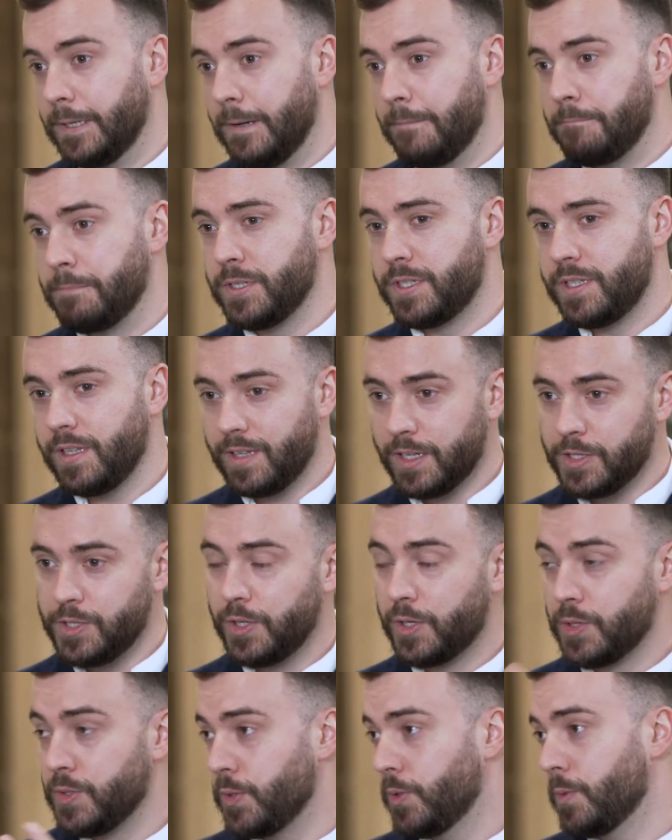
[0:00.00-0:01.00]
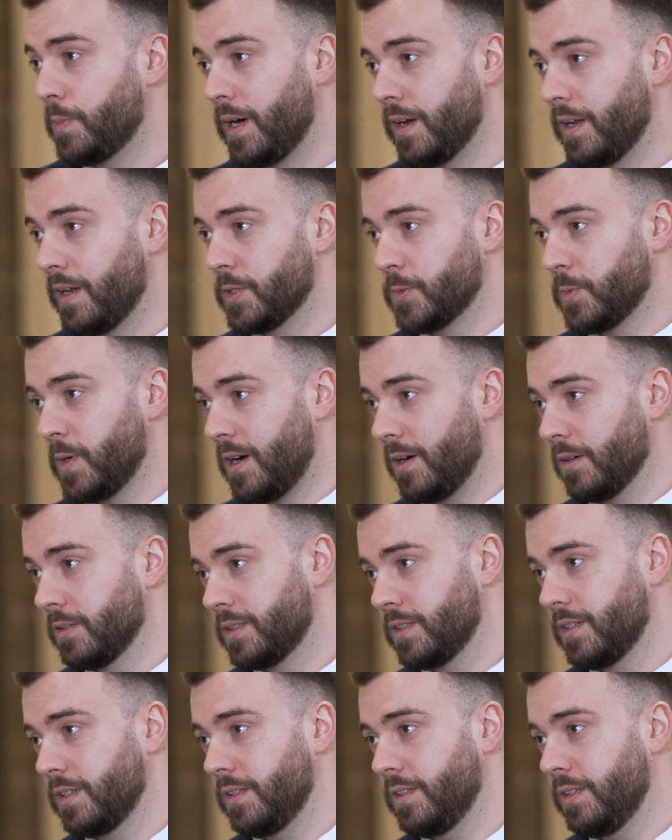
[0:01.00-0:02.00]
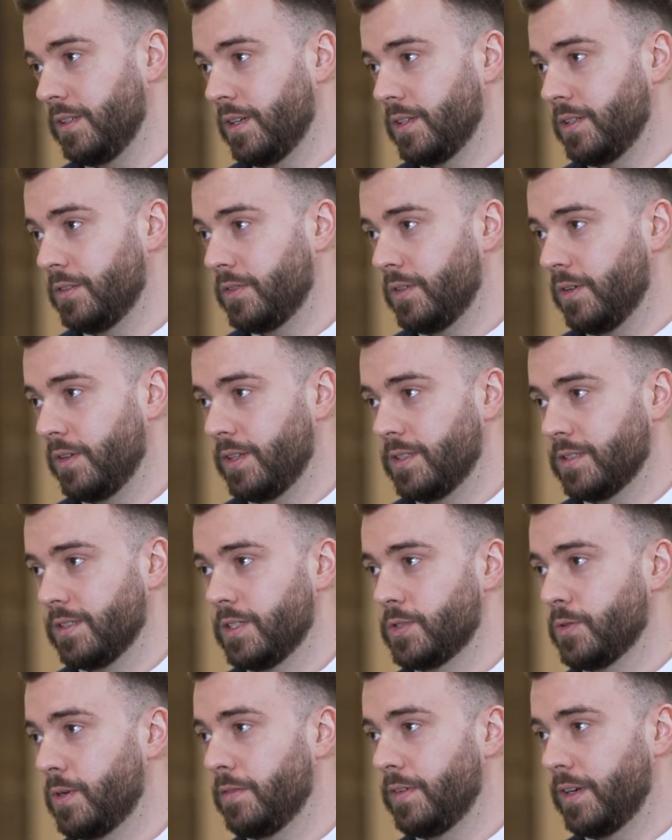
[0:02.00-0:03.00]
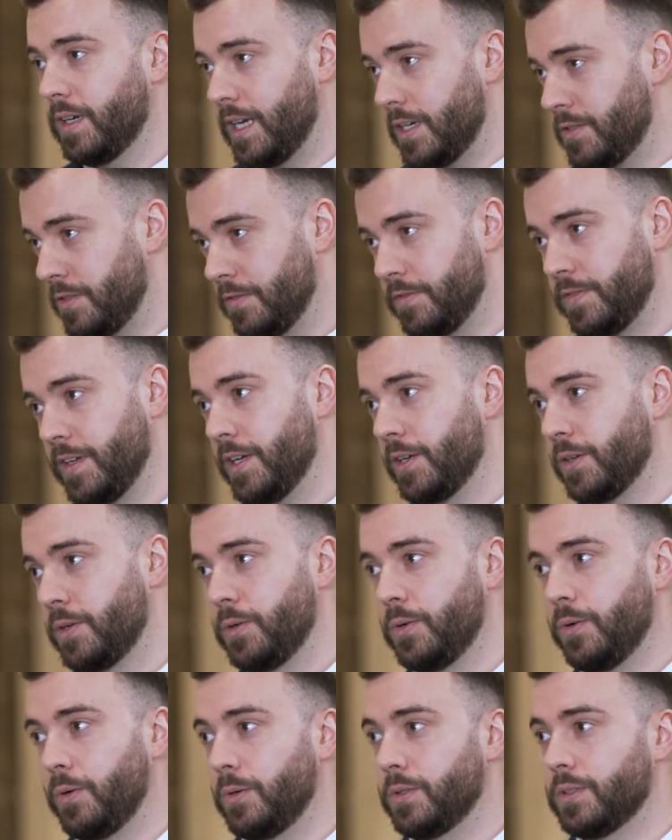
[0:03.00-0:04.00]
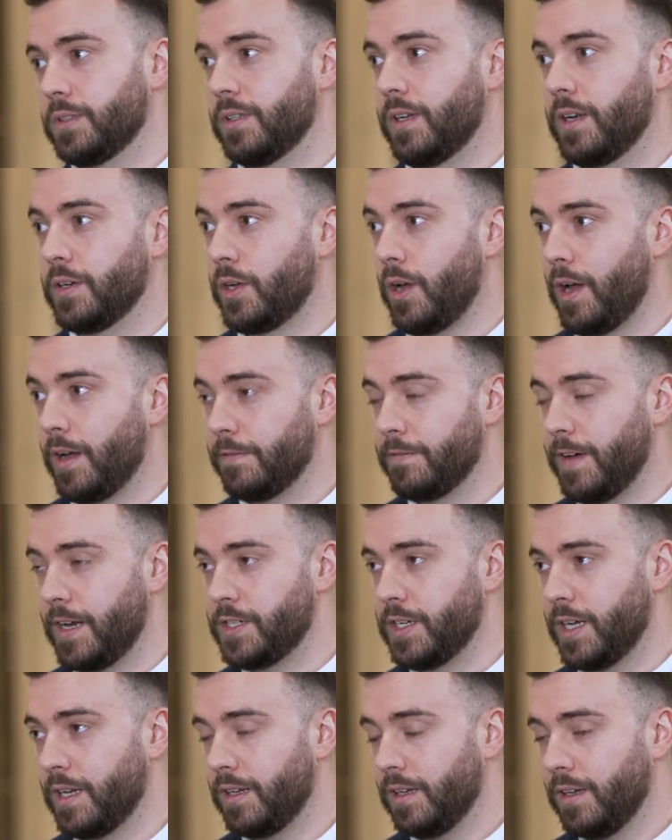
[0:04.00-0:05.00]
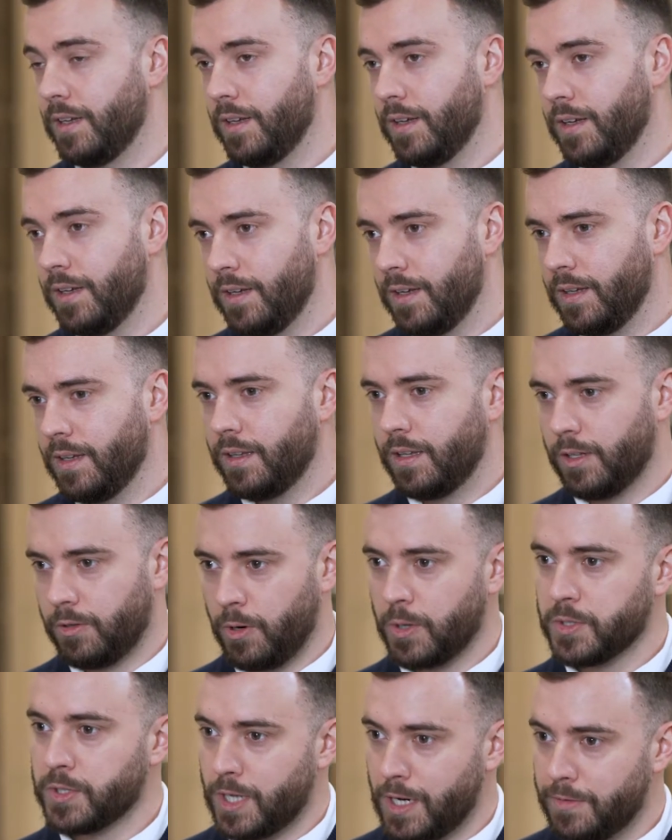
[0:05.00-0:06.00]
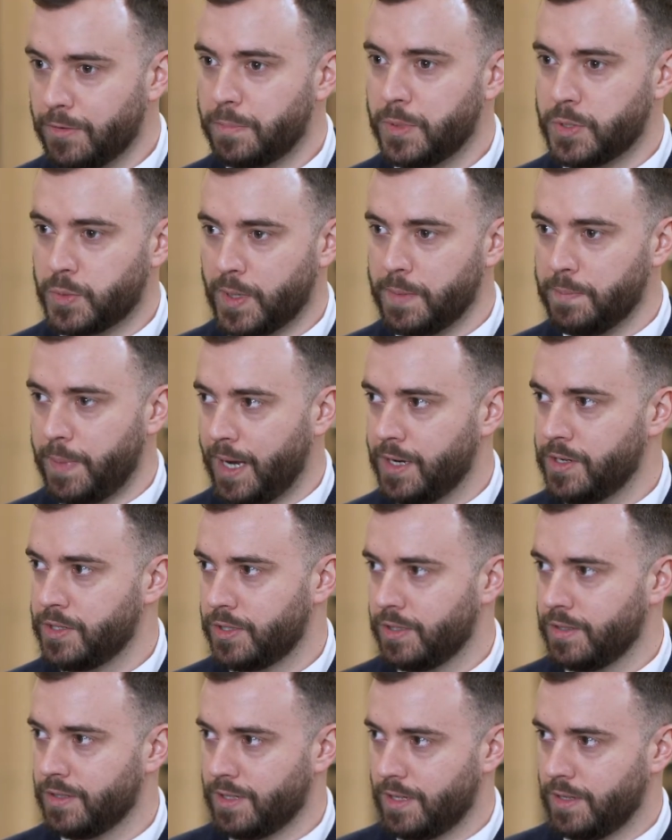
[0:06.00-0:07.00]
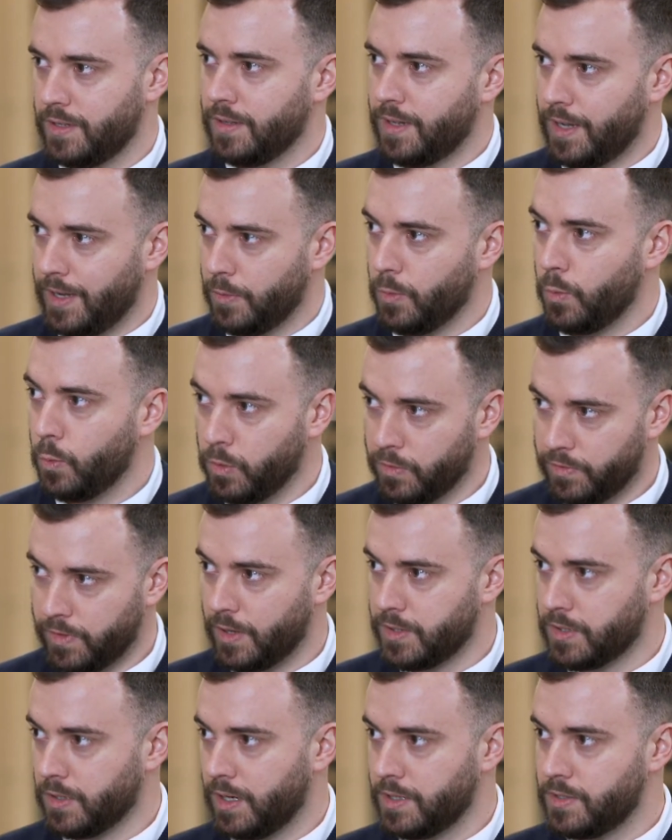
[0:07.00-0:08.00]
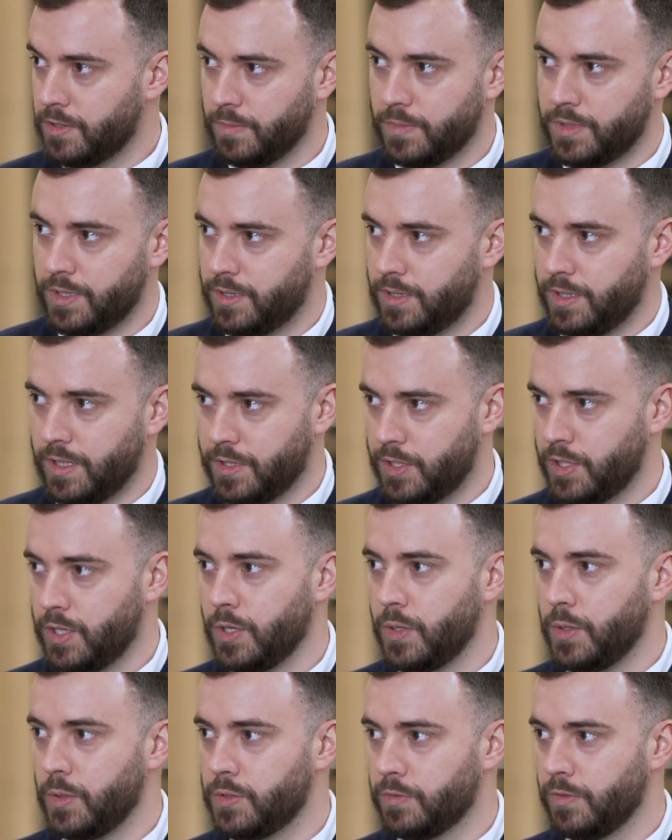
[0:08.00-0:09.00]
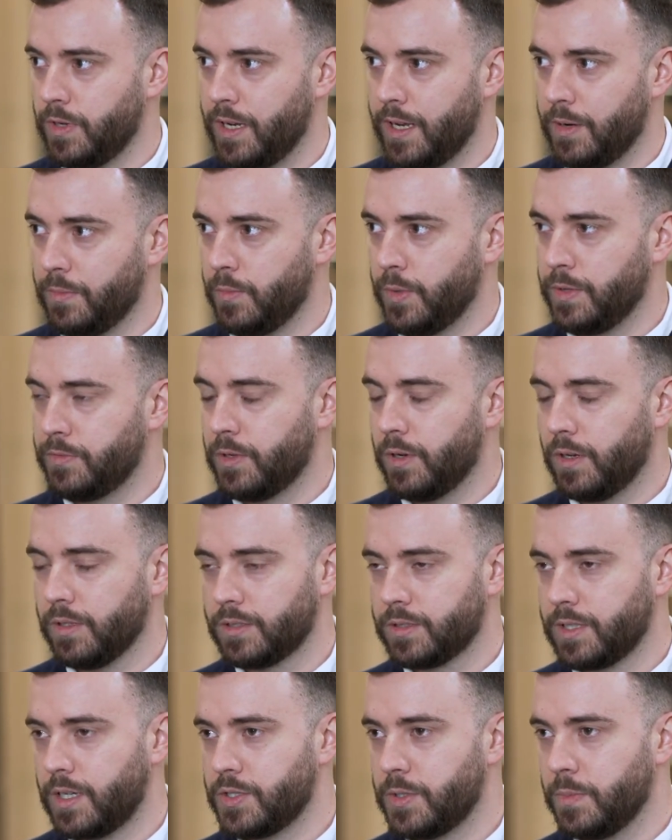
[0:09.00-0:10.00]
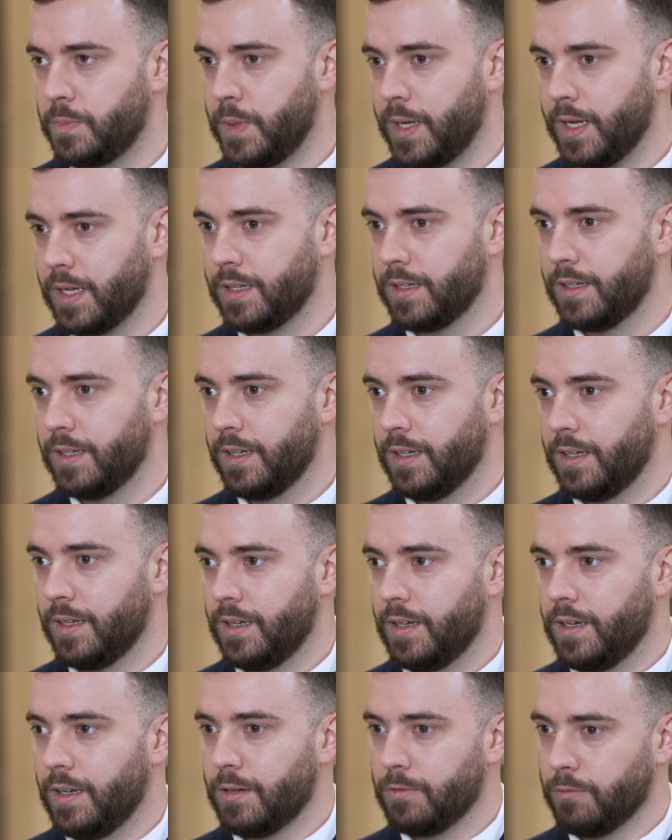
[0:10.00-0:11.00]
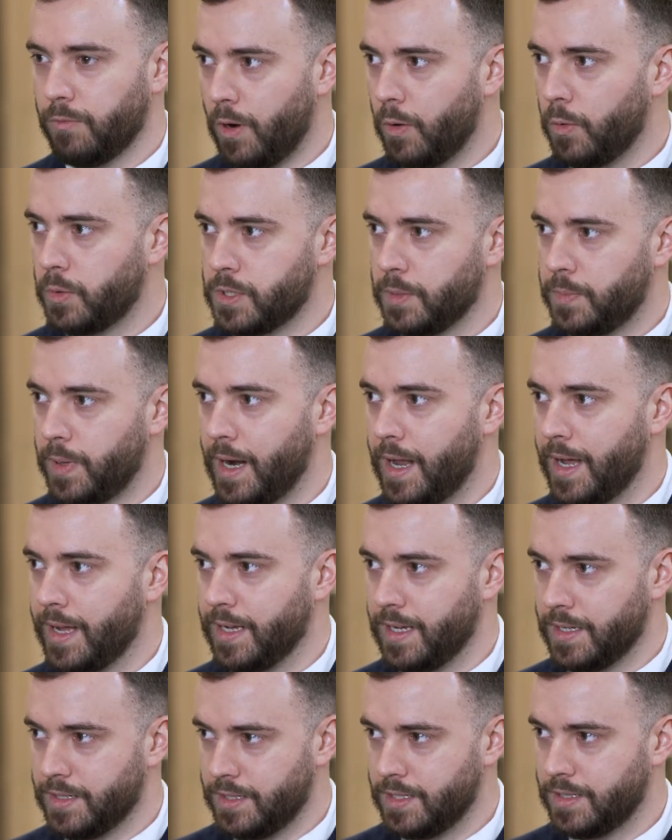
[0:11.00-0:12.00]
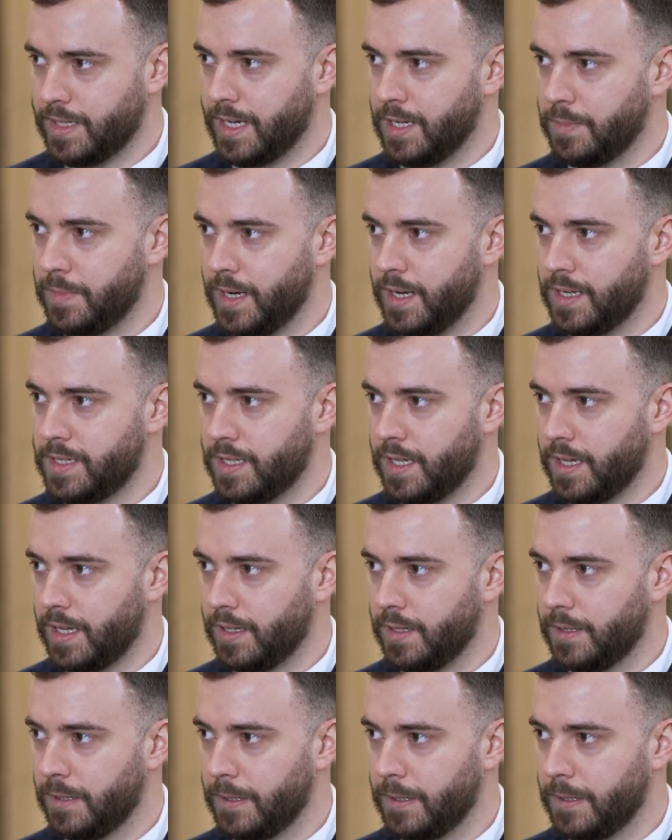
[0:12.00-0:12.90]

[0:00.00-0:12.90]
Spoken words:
you see things you can do about it as well. So, you know, you've got things like driving electric vehicles and going veggie. Yeah. The crossover between pensions and all of those items is huge, really. And we've got such a big role to play in sustainability.